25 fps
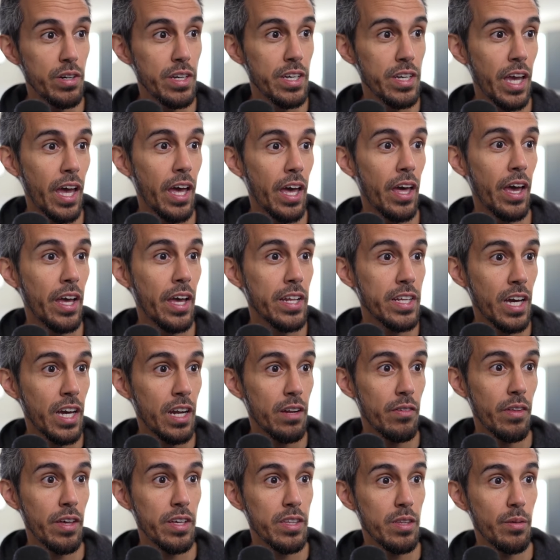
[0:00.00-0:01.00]
and kind
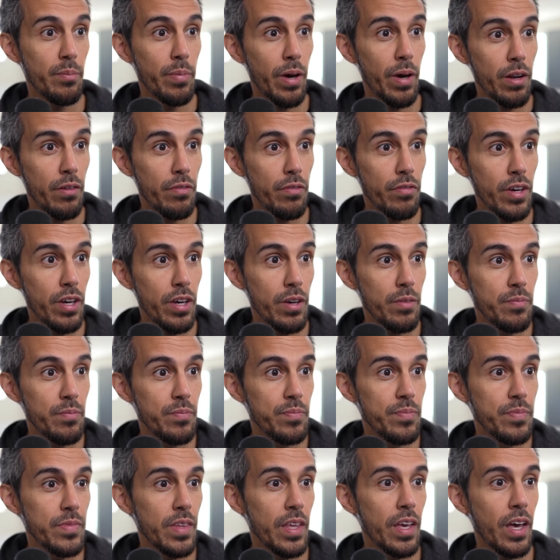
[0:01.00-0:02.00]
of like the benefit.
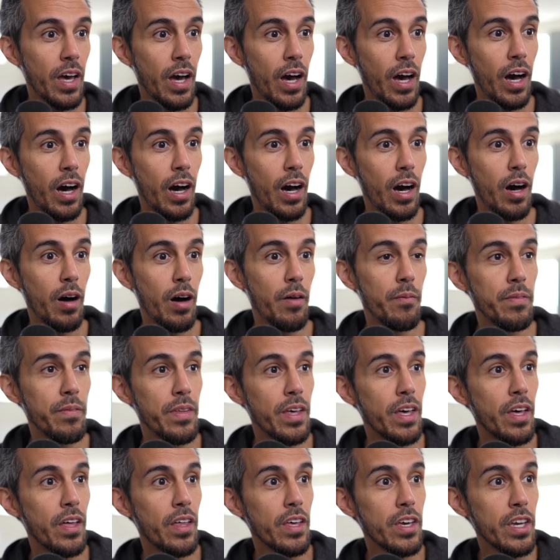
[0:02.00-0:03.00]

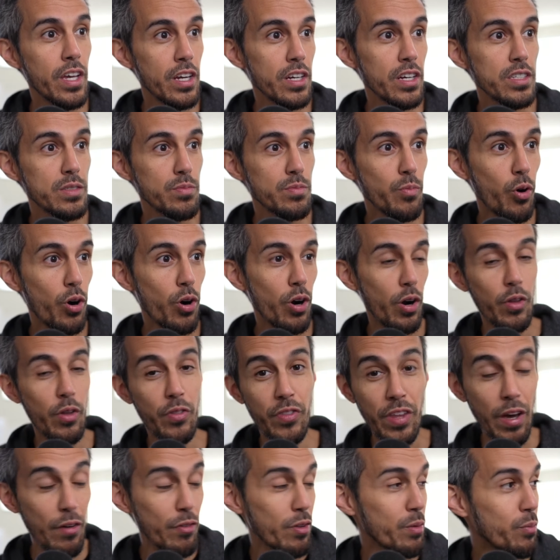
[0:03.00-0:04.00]
Here's more,
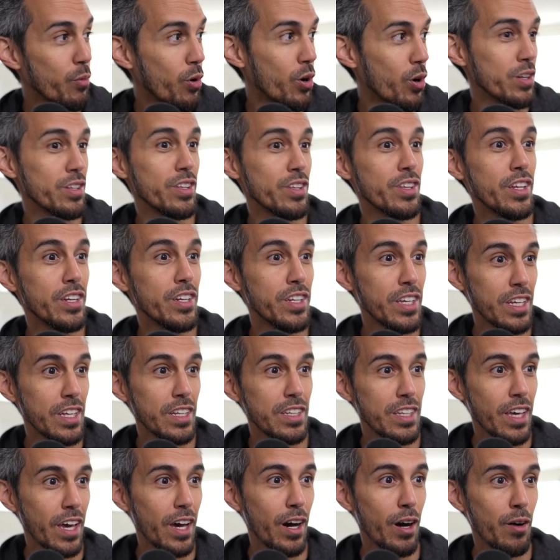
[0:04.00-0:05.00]
definitely more into the
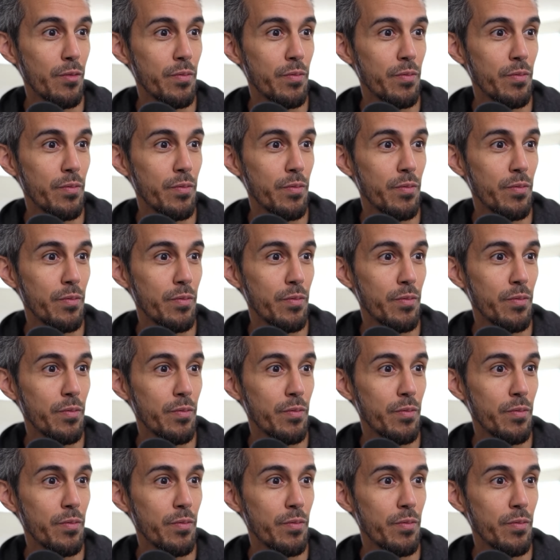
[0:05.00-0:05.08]
detail.